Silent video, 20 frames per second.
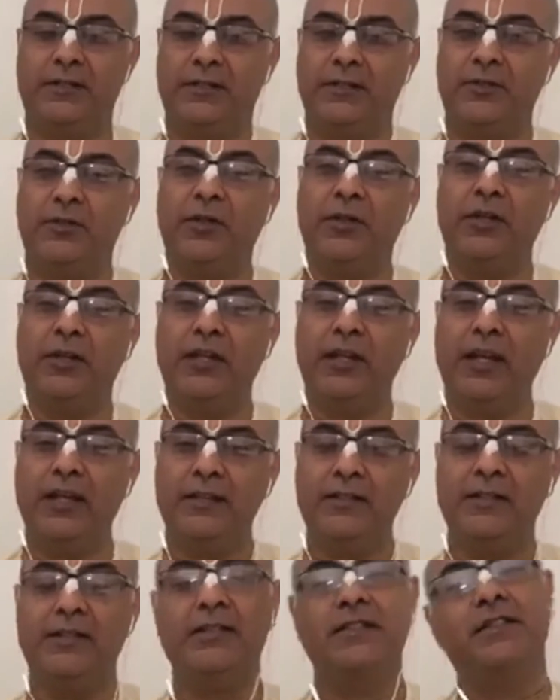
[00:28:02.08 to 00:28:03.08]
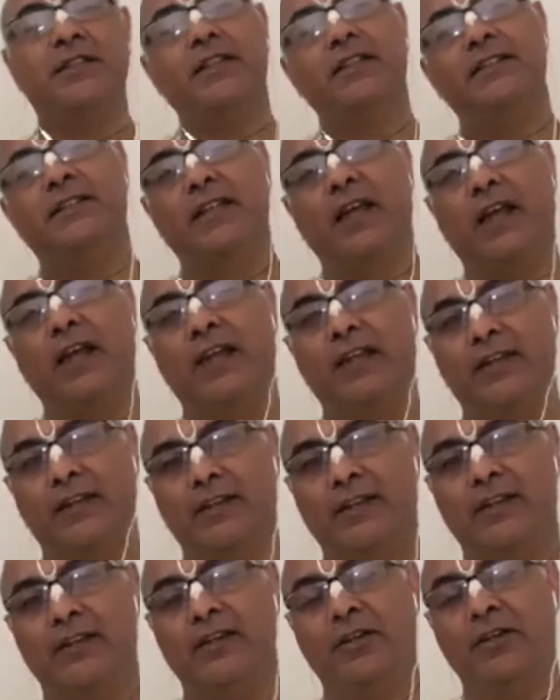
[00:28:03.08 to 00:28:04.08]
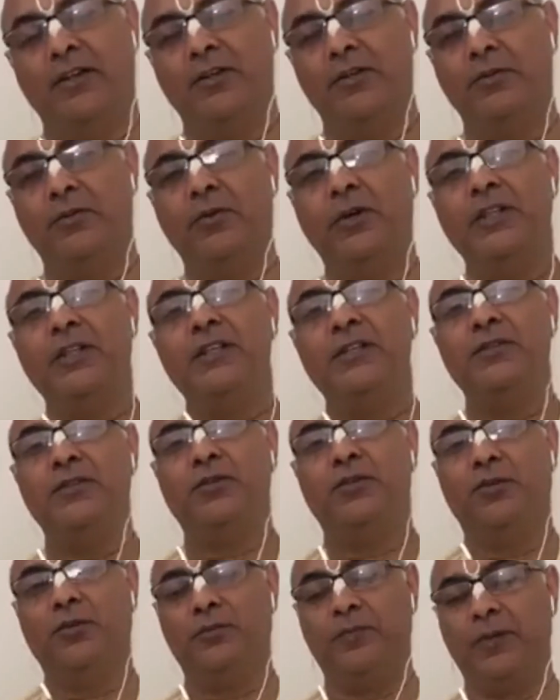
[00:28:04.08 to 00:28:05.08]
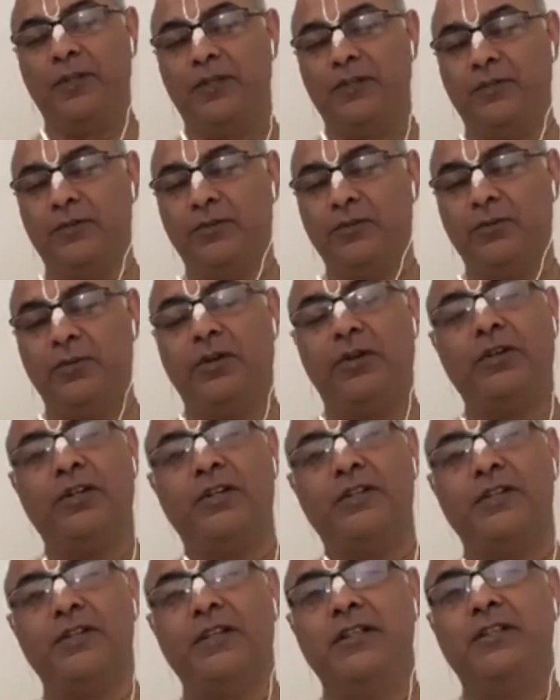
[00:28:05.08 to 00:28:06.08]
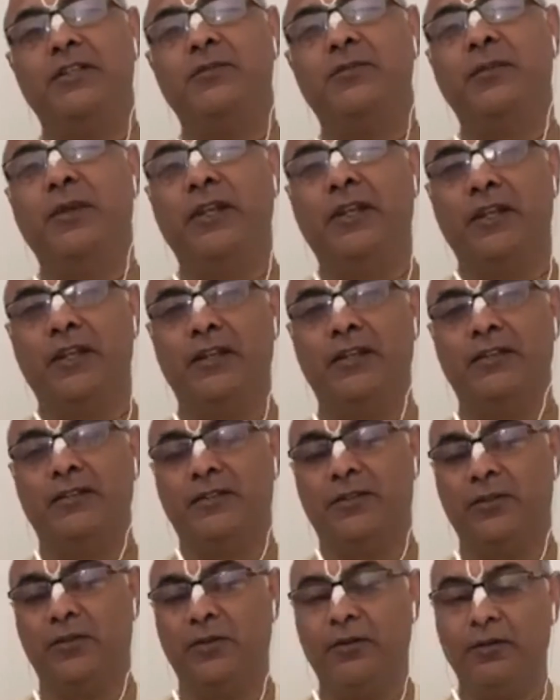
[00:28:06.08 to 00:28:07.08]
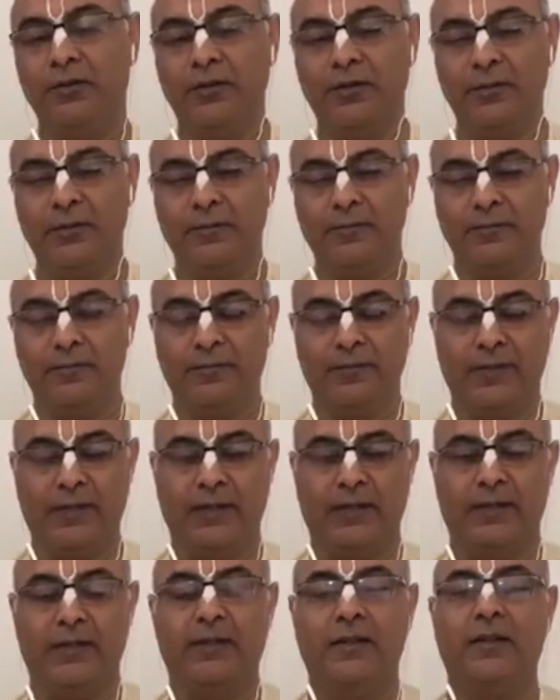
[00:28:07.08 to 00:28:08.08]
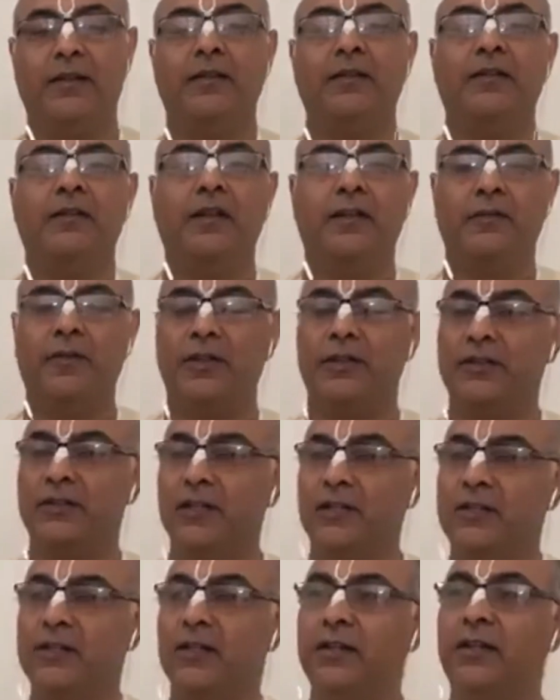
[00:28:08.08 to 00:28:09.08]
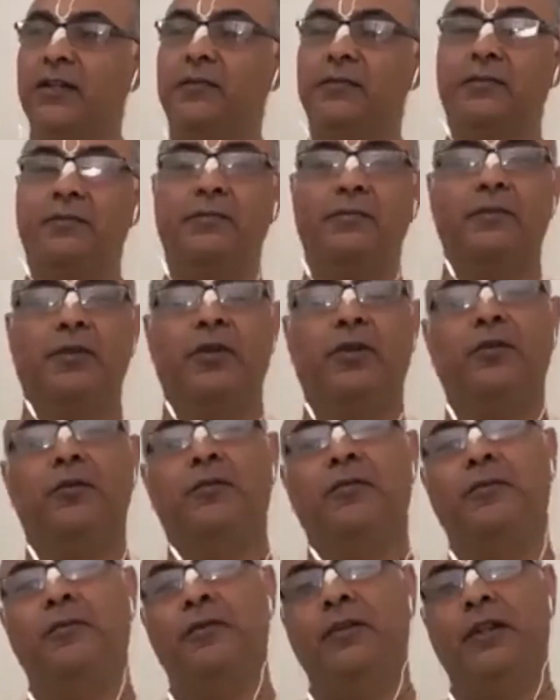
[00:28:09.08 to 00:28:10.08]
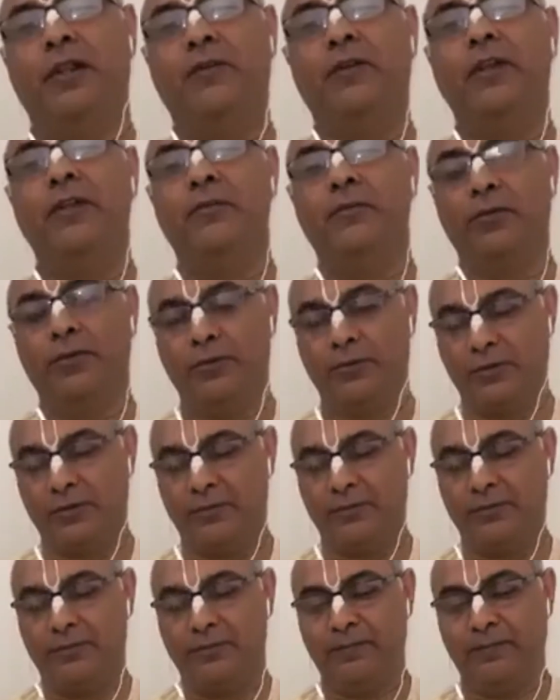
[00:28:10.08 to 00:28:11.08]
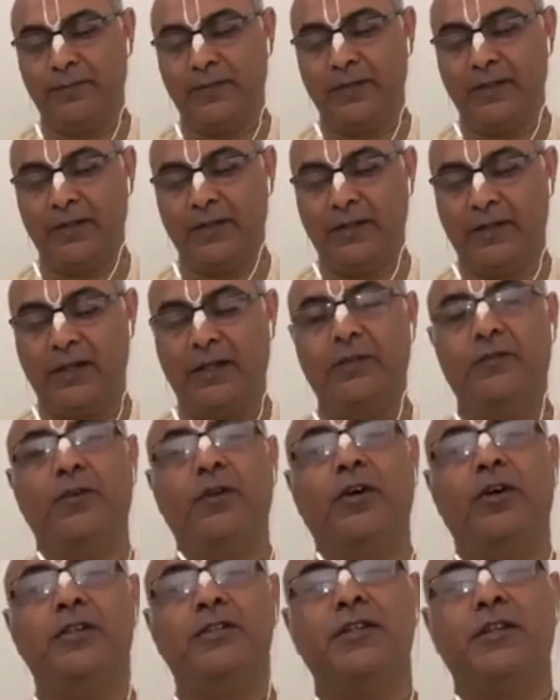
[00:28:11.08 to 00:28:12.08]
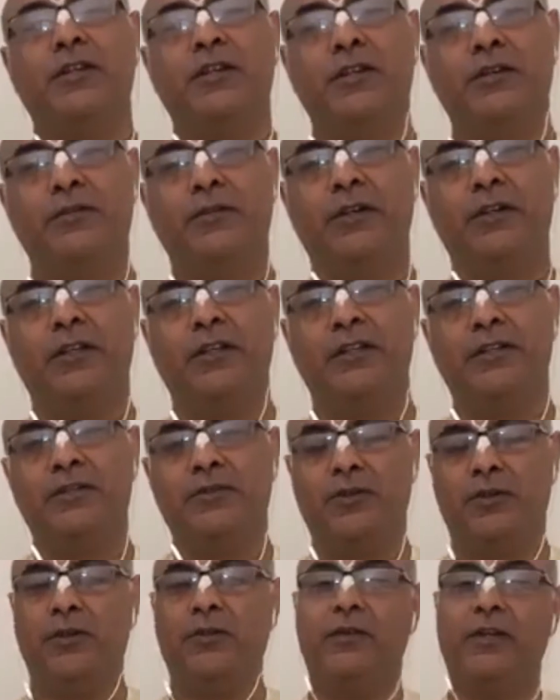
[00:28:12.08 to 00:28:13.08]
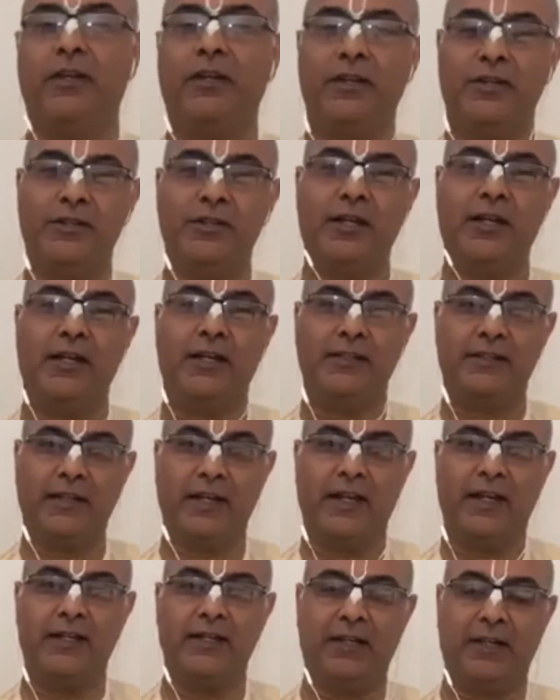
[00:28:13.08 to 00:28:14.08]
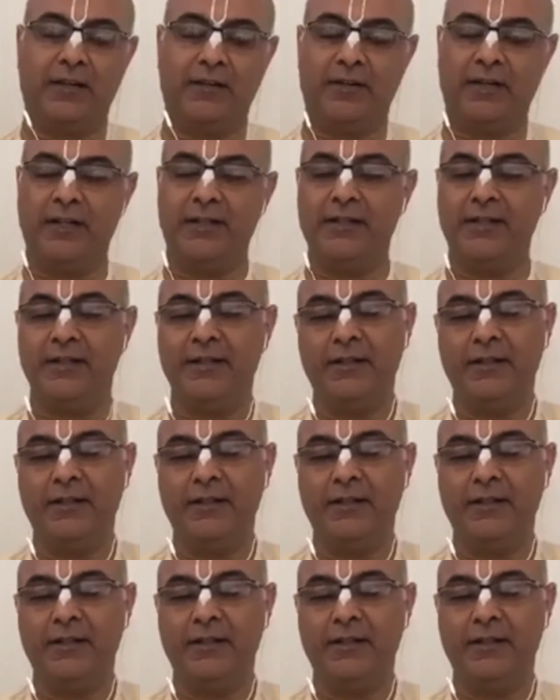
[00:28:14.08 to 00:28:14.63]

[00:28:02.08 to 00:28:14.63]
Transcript: So he has this desire. Who are these gopis who Lord Krishna is speaking so with such a loving mood? And we also covered the story where Krishna has a headache, right?